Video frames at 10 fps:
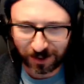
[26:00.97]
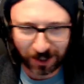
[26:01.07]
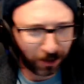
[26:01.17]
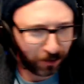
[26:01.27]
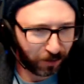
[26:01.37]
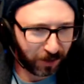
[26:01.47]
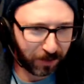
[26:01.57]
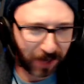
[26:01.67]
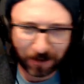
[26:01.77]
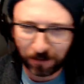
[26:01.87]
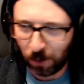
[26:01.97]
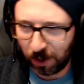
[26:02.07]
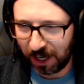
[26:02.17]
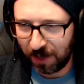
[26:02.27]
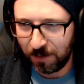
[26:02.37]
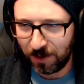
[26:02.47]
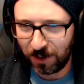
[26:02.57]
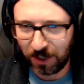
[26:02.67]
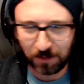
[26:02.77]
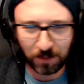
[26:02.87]
You know, we have four games.
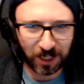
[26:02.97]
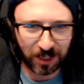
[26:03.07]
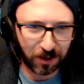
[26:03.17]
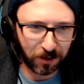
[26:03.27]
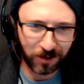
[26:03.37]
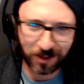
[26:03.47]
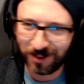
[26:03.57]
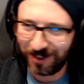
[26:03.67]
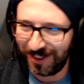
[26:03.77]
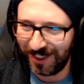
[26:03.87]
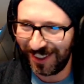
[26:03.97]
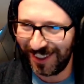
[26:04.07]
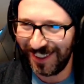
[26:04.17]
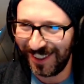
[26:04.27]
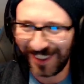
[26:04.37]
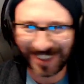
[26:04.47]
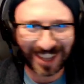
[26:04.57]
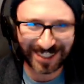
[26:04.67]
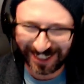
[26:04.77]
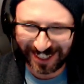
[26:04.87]
You can play those.
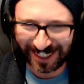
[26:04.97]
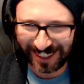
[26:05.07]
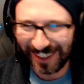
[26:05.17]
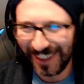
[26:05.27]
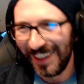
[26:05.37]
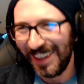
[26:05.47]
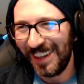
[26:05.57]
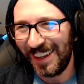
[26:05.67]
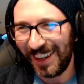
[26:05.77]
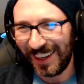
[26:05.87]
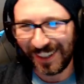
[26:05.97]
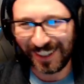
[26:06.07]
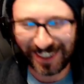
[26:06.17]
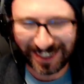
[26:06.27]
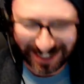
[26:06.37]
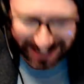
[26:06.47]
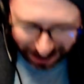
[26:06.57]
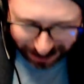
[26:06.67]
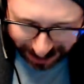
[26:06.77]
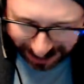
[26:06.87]
That's a thing. Uh, and the
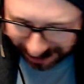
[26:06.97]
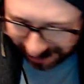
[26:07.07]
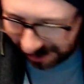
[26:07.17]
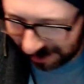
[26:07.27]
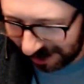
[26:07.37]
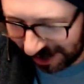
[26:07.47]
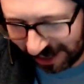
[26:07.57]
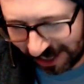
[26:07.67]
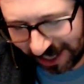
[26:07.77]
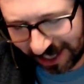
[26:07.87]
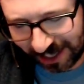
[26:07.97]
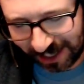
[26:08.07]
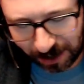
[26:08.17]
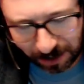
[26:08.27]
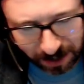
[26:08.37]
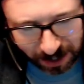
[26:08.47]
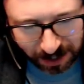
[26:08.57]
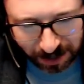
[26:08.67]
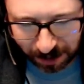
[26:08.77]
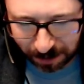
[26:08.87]
soundtracks are available. And, and you know, I've got a
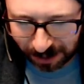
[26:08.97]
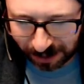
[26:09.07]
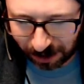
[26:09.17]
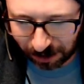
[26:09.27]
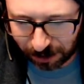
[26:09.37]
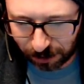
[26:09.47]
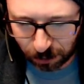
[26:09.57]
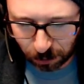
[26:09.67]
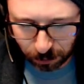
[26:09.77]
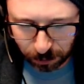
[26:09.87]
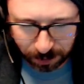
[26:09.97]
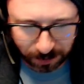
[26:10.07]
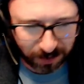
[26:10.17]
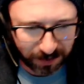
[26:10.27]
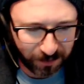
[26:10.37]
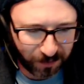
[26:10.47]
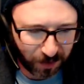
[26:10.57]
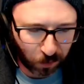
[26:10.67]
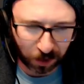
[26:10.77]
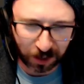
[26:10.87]
I've got a band called Control Group, and
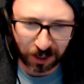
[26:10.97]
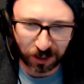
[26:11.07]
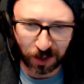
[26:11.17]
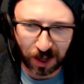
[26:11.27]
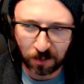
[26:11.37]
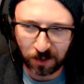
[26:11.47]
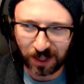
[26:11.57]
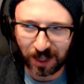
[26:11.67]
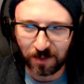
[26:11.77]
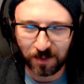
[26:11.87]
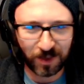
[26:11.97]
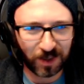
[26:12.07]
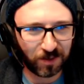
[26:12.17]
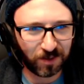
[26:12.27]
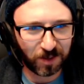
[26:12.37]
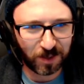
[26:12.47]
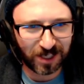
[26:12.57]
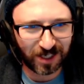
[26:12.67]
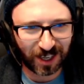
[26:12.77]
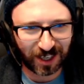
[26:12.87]
working on a new album with them that's been
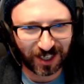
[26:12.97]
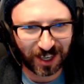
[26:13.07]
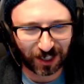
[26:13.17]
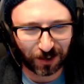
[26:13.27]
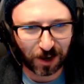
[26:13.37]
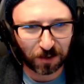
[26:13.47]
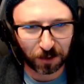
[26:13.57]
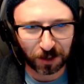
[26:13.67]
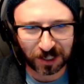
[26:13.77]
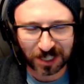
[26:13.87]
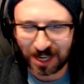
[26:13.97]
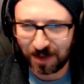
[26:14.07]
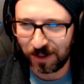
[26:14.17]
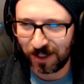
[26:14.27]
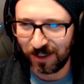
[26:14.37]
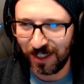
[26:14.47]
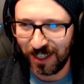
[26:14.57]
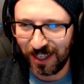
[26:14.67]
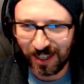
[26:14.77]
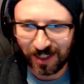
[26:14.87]
kind of kicking around for a long time. So
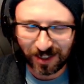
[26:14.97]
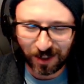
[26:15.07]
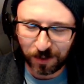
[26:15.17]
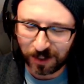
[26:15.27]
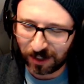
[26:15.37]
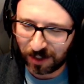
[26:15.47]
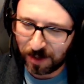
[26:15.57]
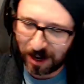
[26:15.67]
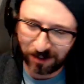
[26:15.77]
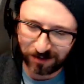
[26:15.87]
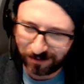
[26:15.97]
hopefully that'll come out,